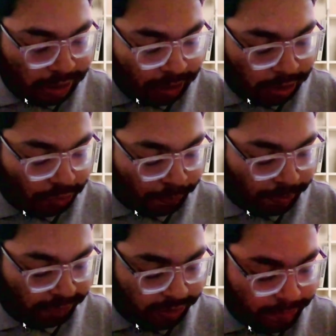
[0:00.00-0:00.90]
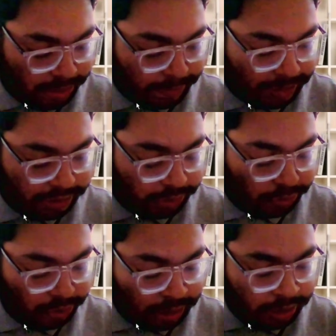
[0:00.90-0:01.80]
and female by 0.
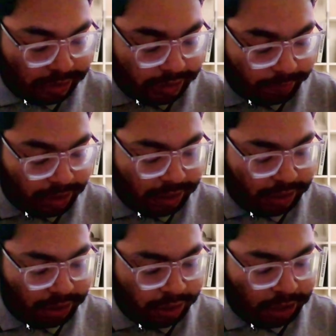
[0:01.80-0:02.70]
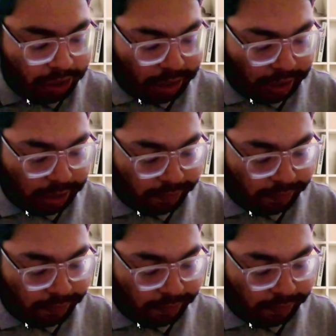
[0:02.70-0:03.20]
Similarly, we